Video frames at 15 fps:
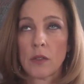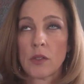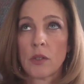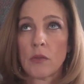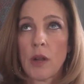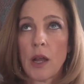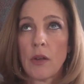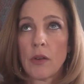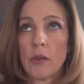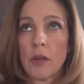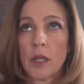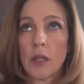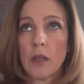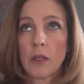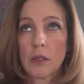
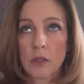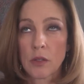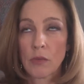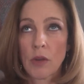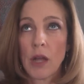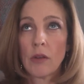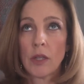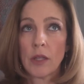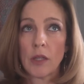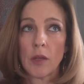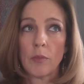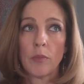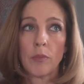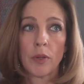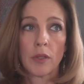surrounding
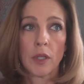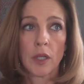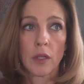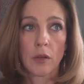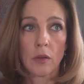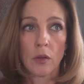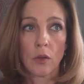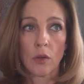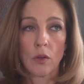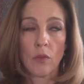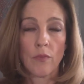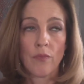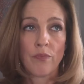the political